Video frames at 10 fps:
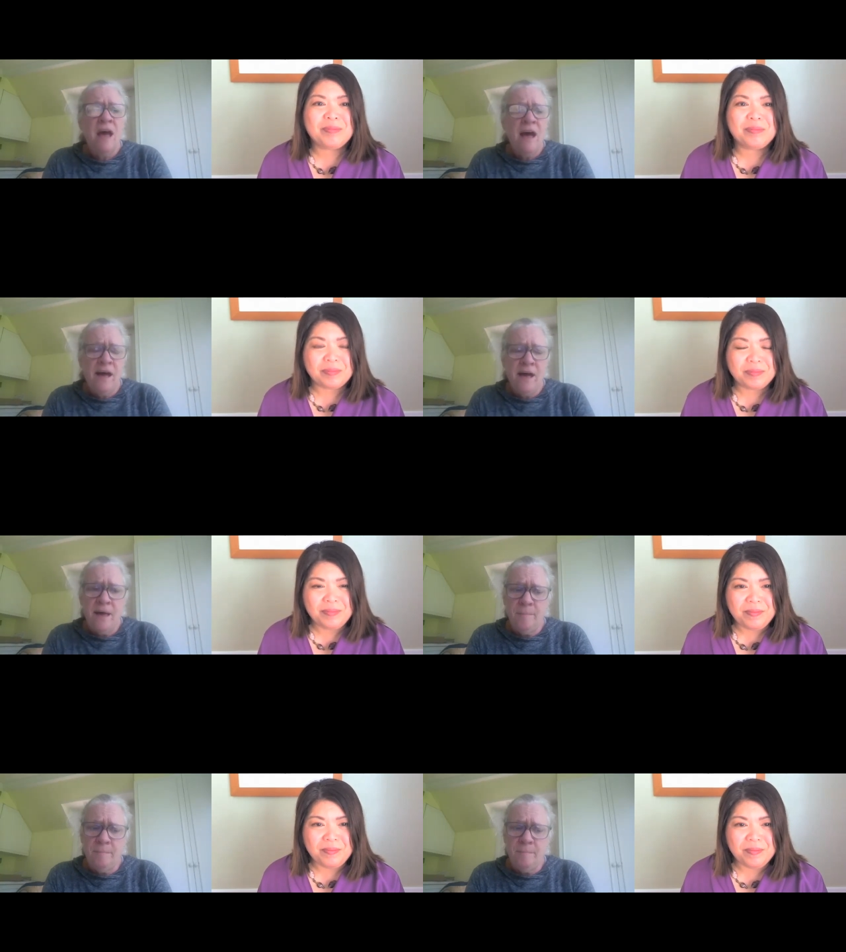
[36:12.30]

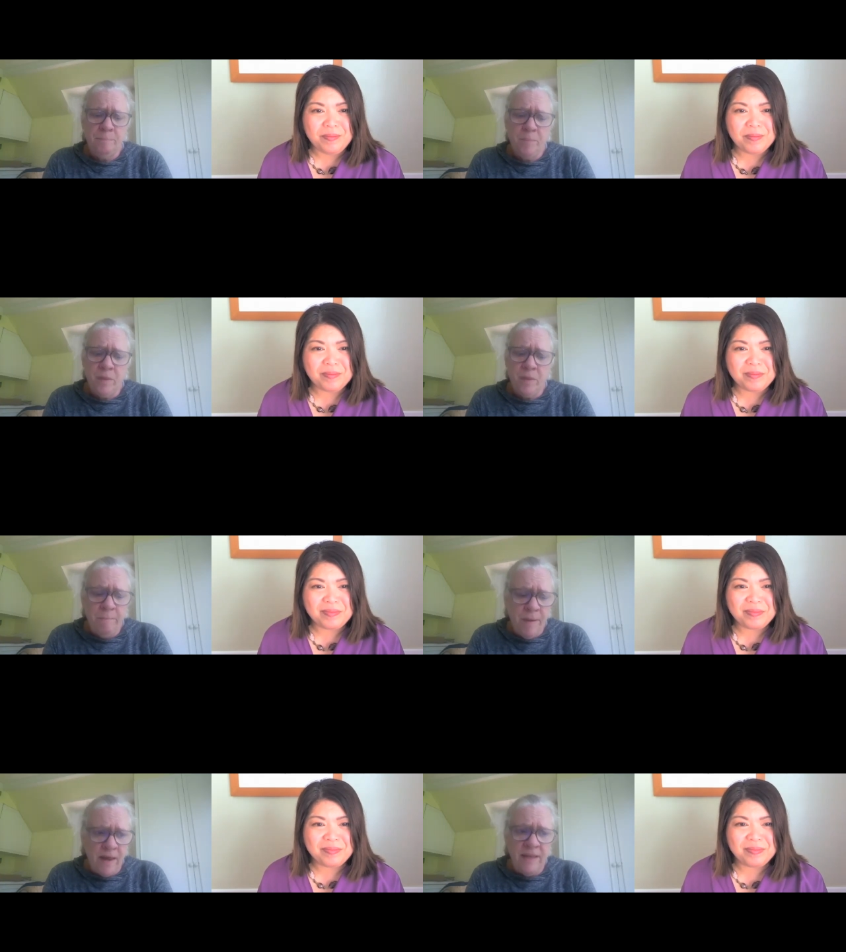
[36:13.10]
Speaker 1: Um,
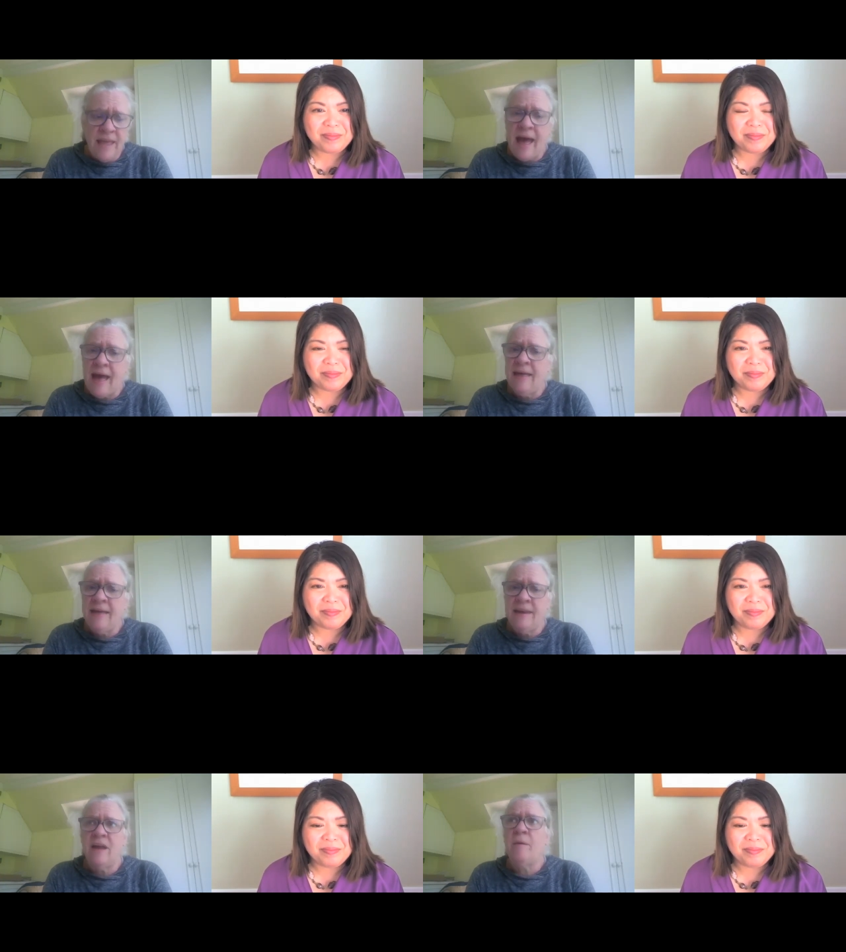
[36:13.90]
but yeah,
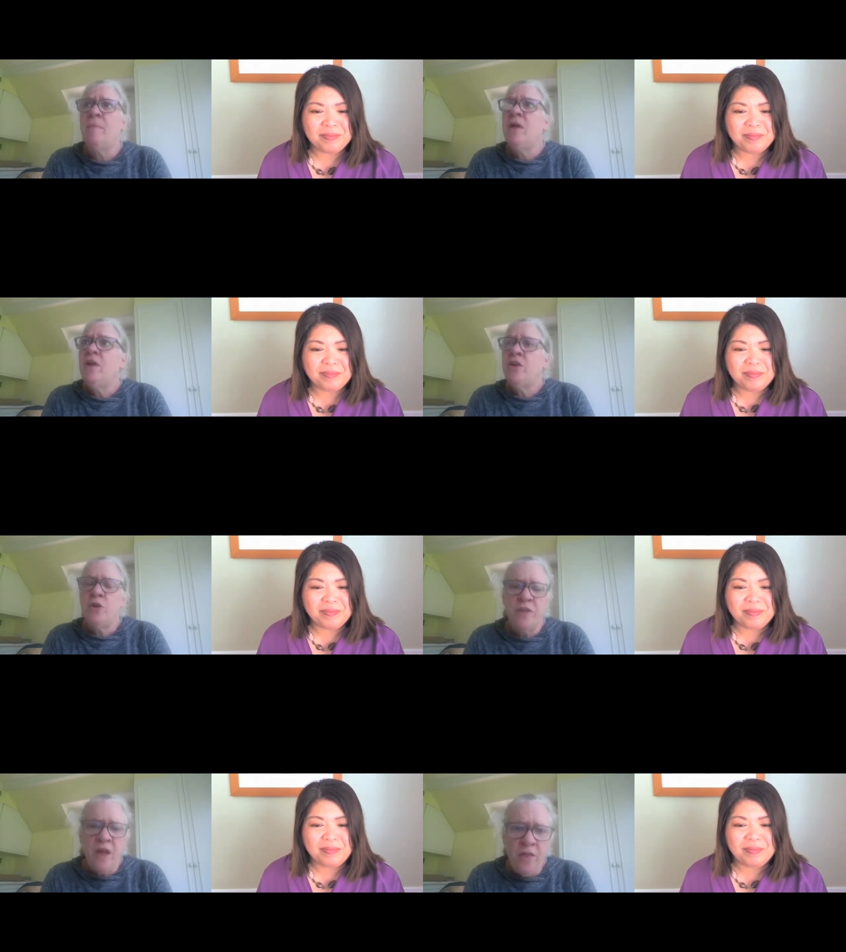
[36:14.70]
and um, you
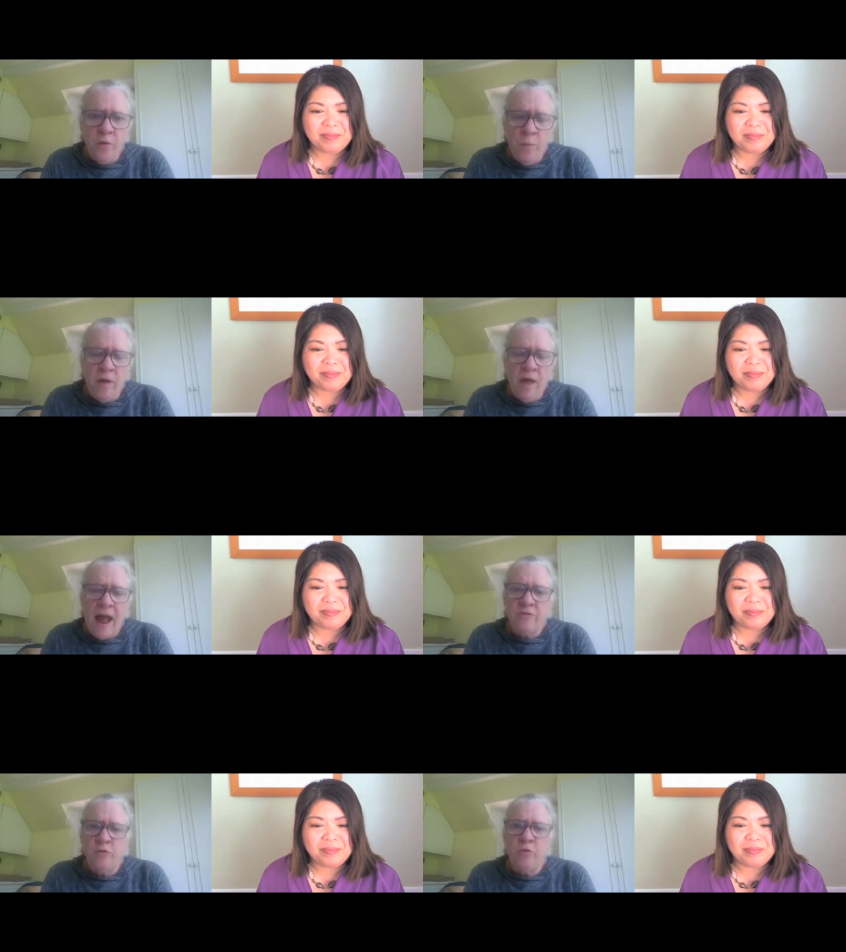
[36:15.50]
know, the other
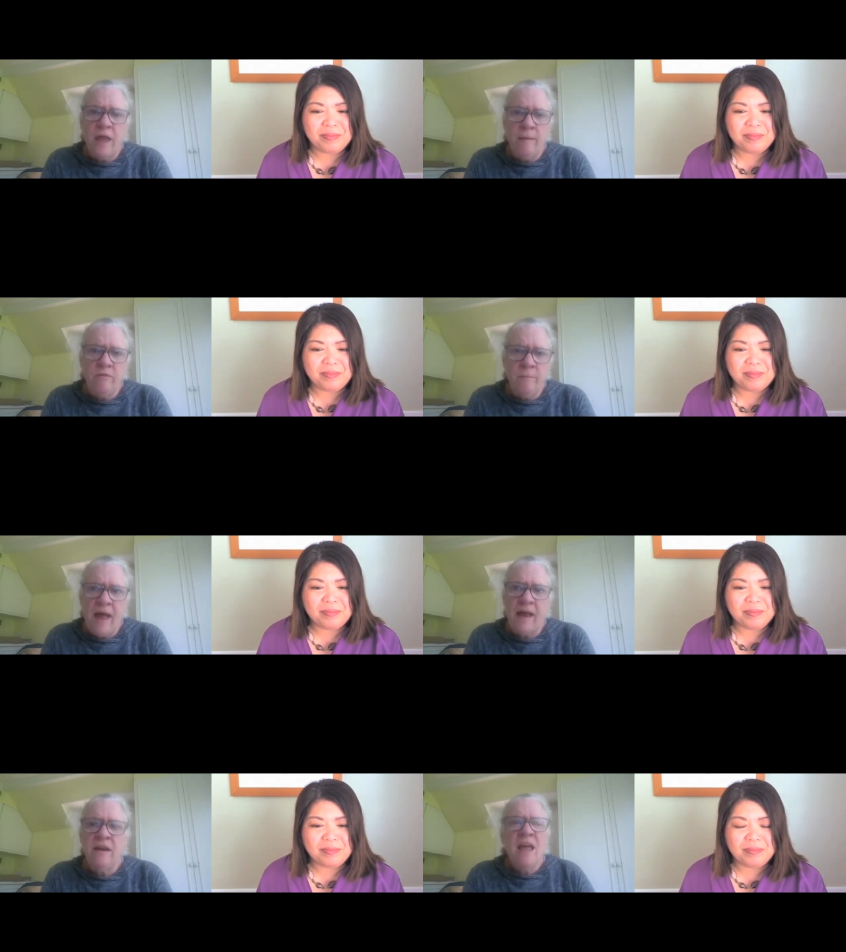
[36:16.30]
actor who came to
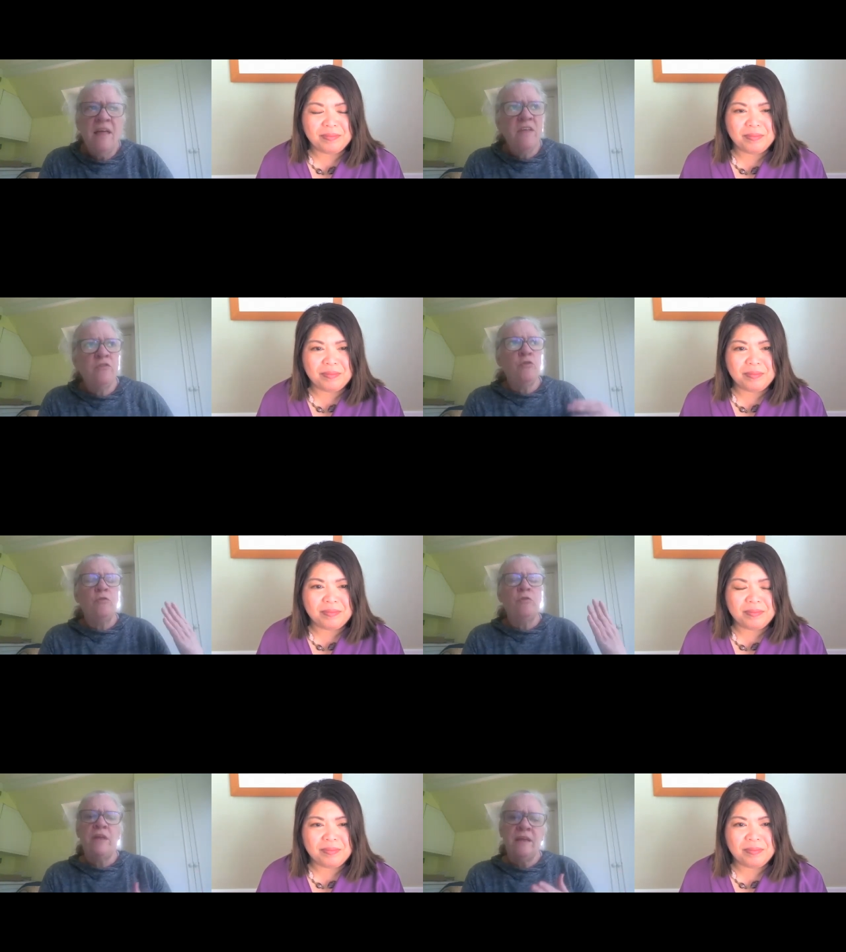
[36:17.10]
mind, and these
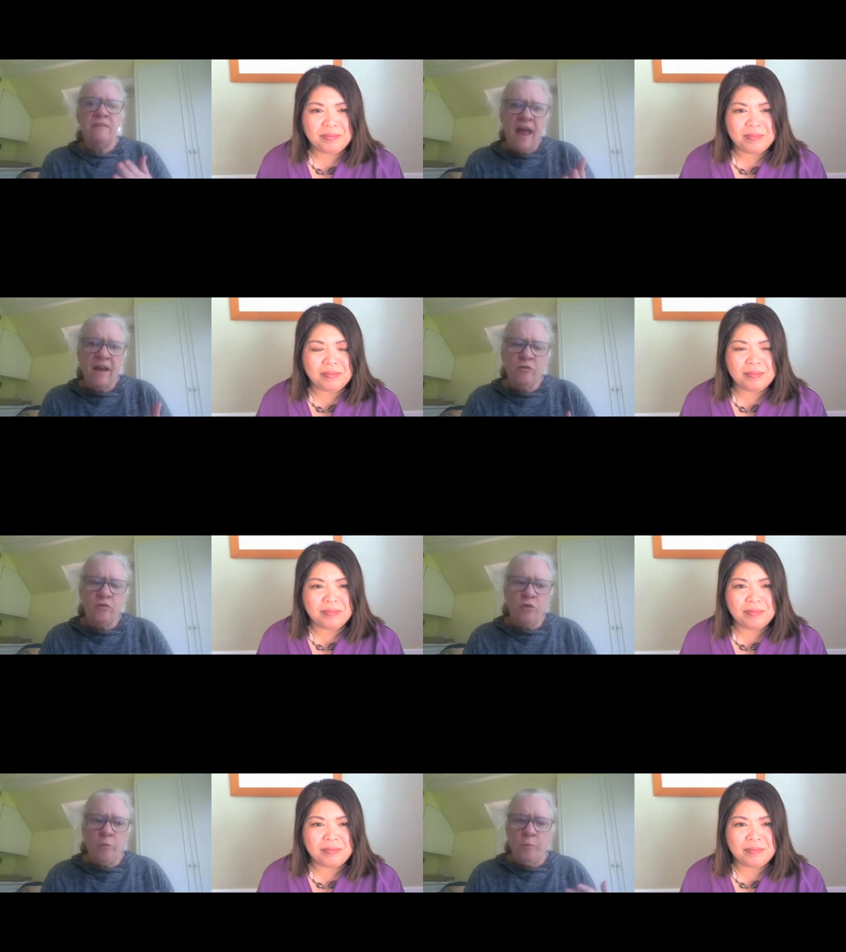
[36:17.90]
are these
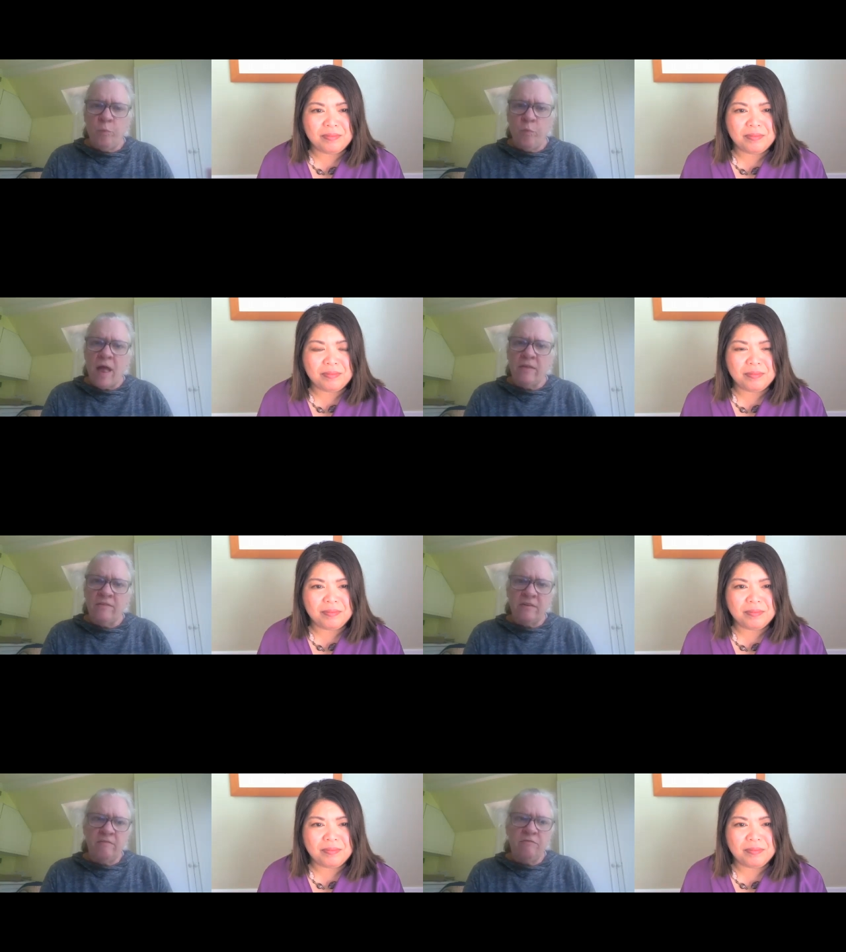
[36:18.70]
actors are
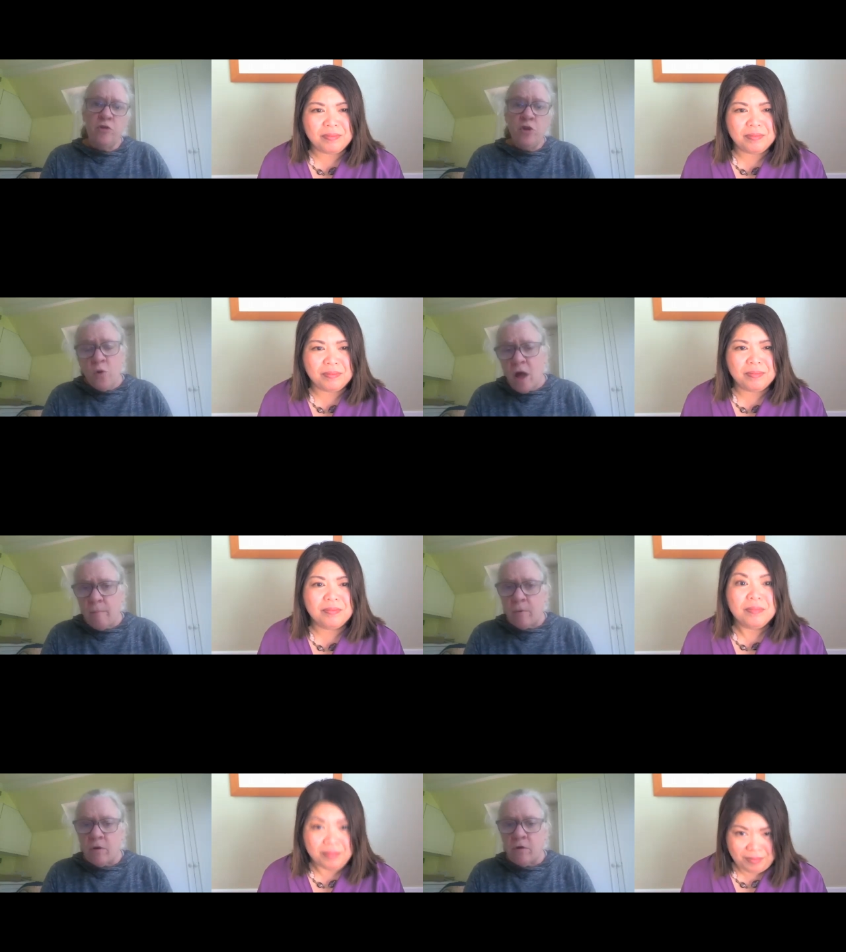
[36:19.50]
relative
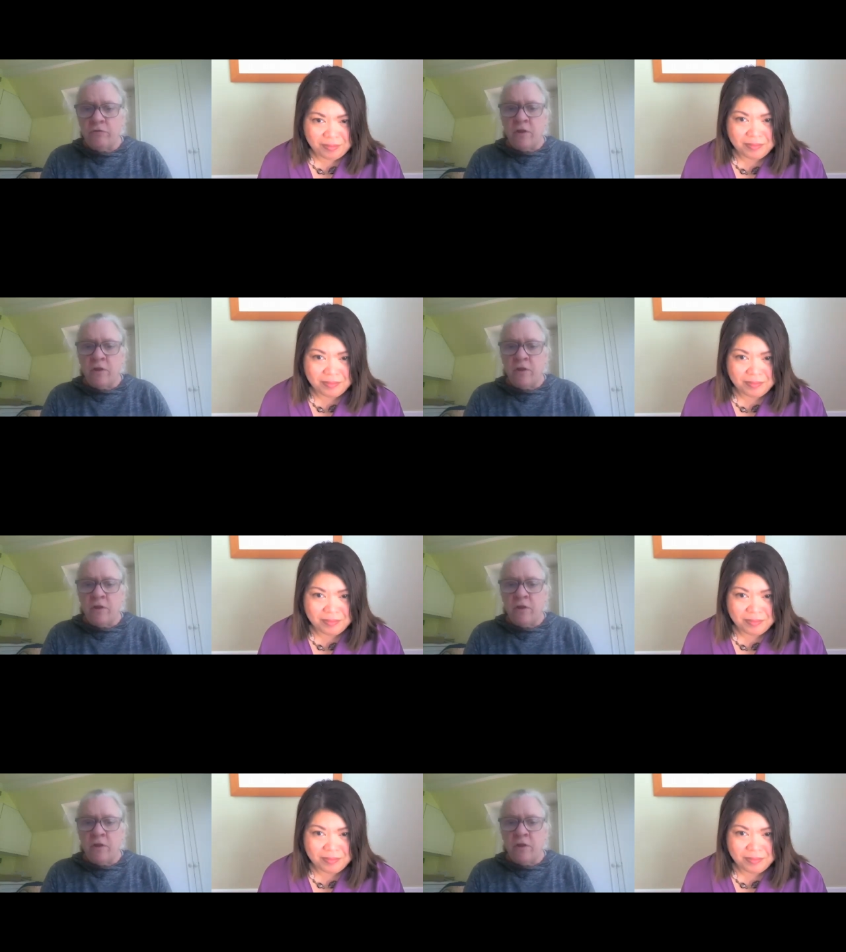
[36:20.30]
newcomers.